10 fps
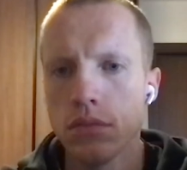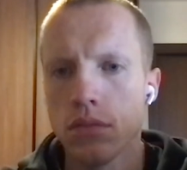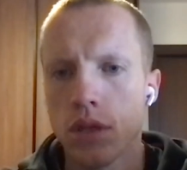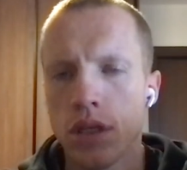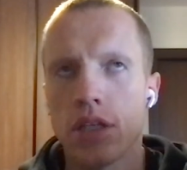
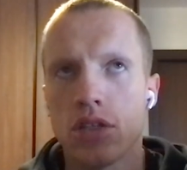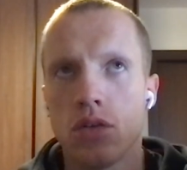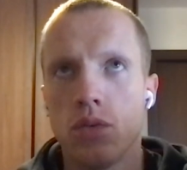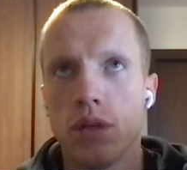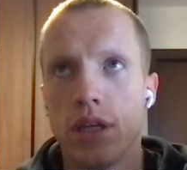Yeah, so
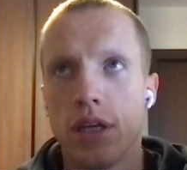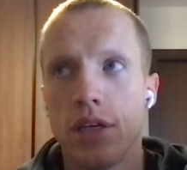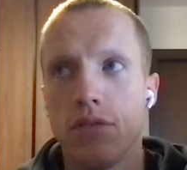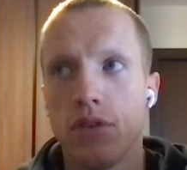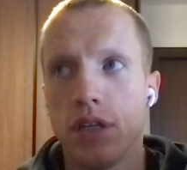what I
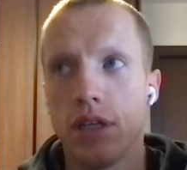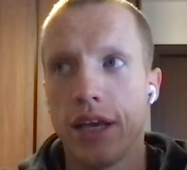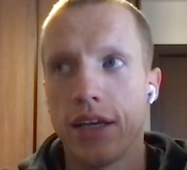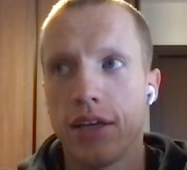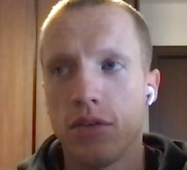really
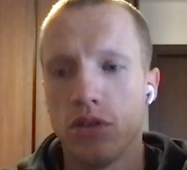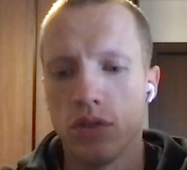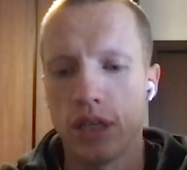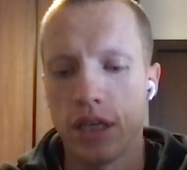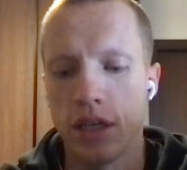like you
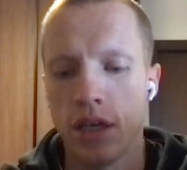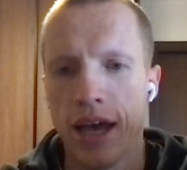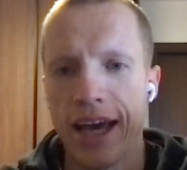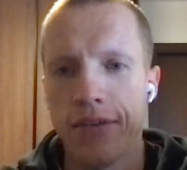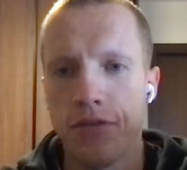saying,
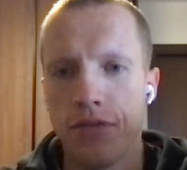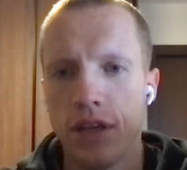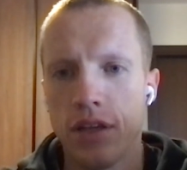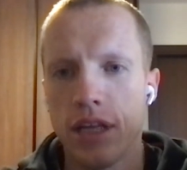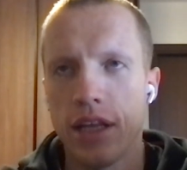I
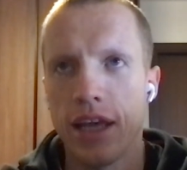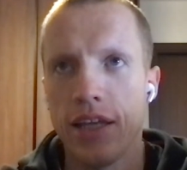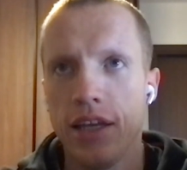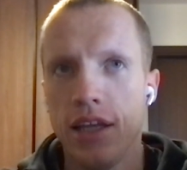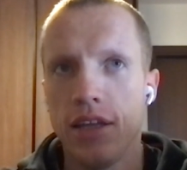feel that I
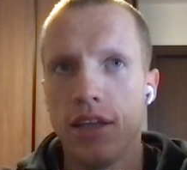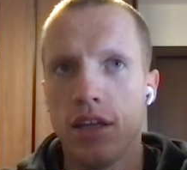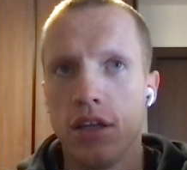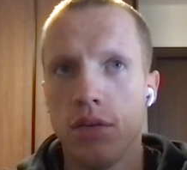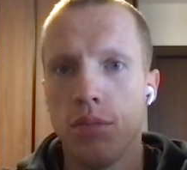
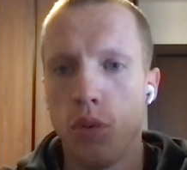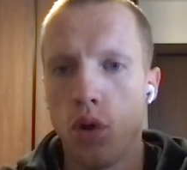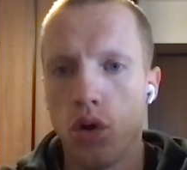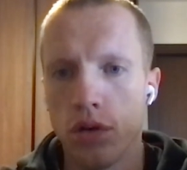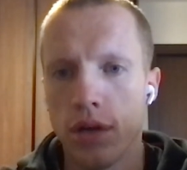needed
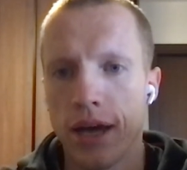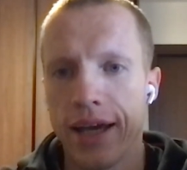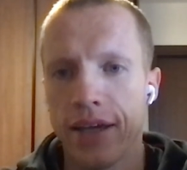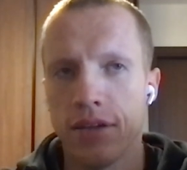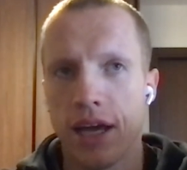more.
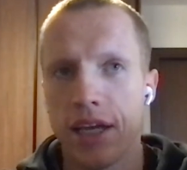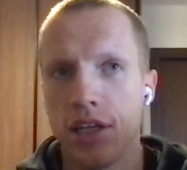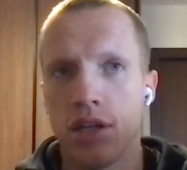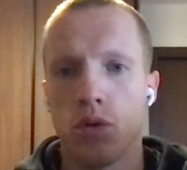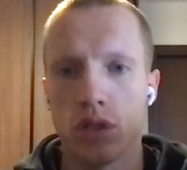I
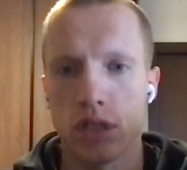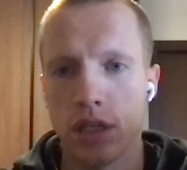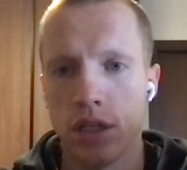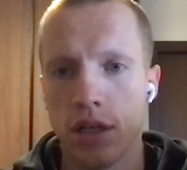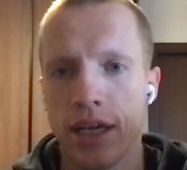needed more
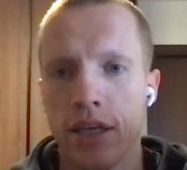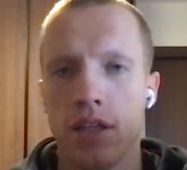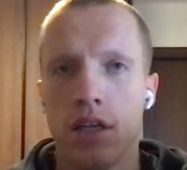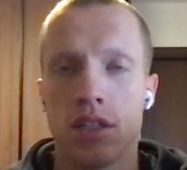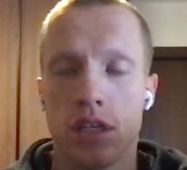skill. I
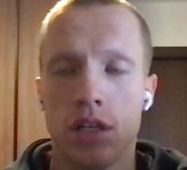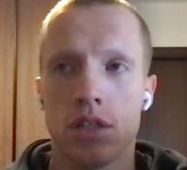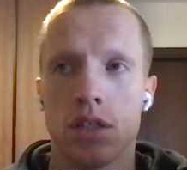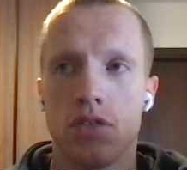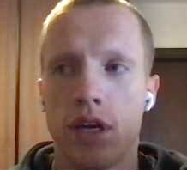needed a
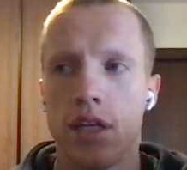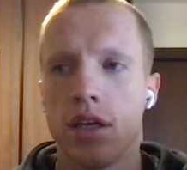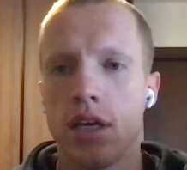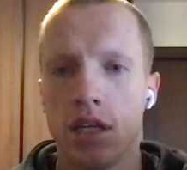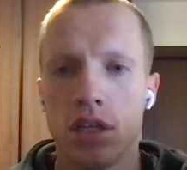skills training.
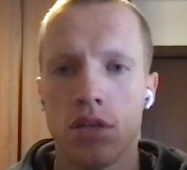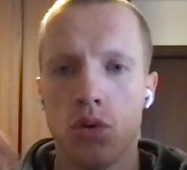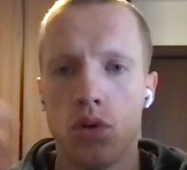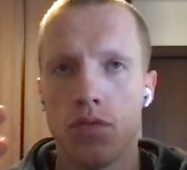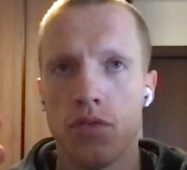I needed
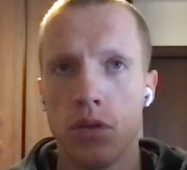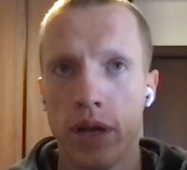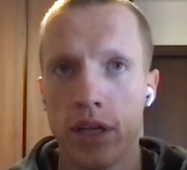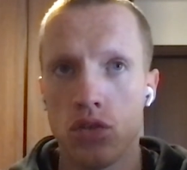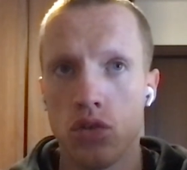more of the
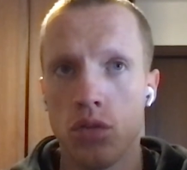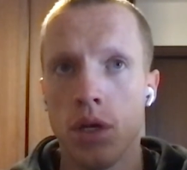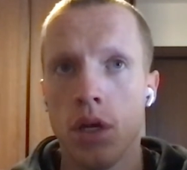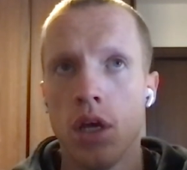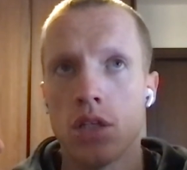weight room.
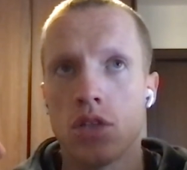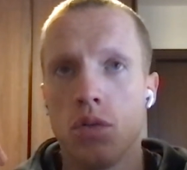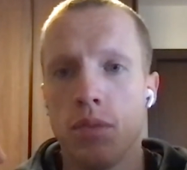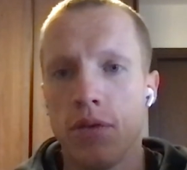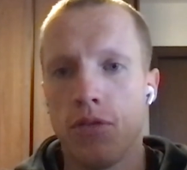So
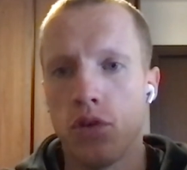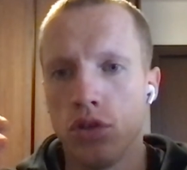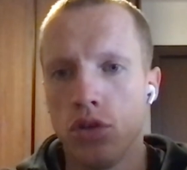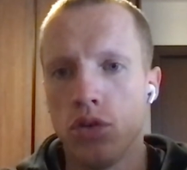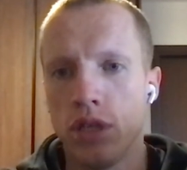for
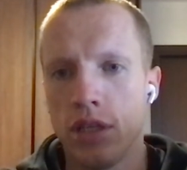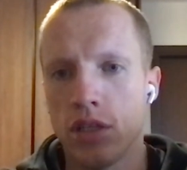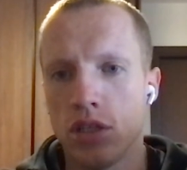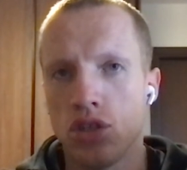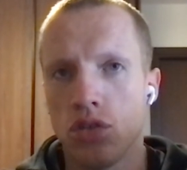you, the
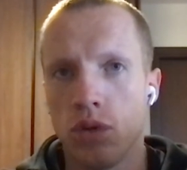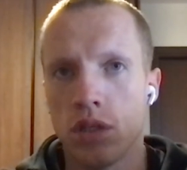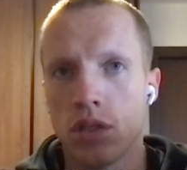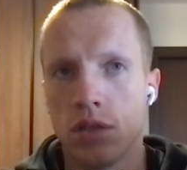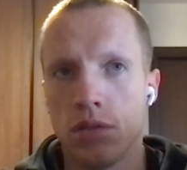decision was